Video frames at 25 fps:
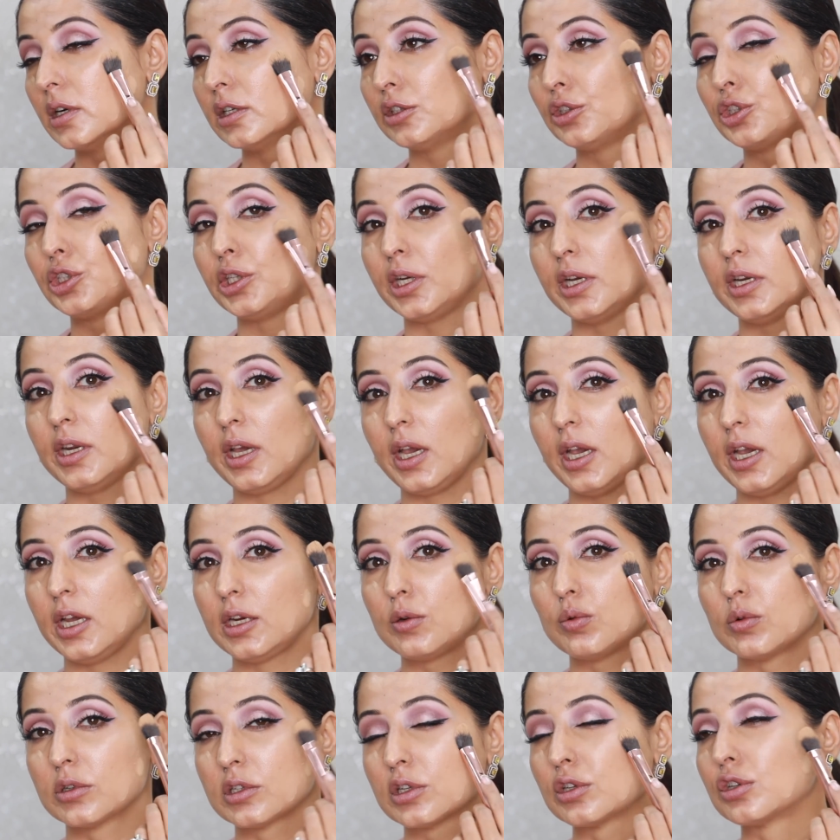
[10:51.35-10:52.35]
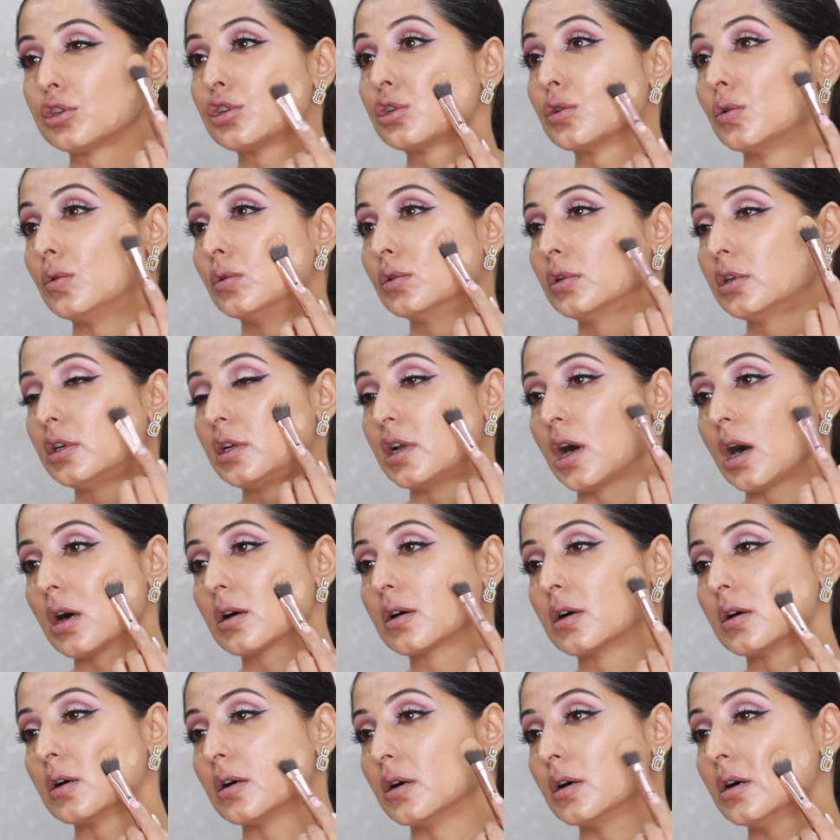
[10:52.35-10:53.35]
and shade 8 was a tone
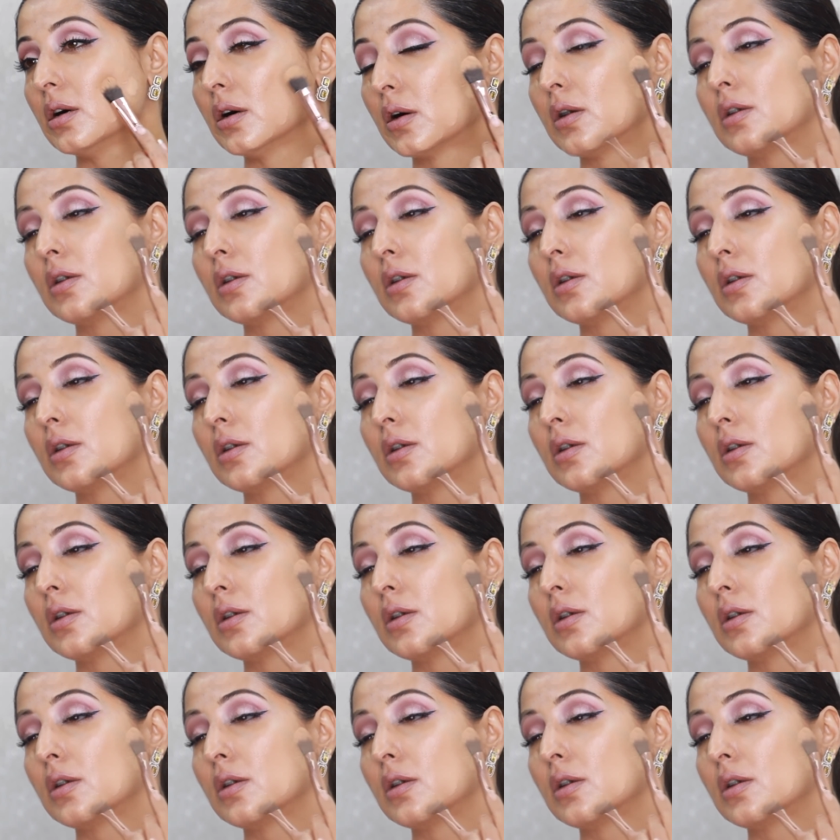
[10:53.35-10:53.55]
darker.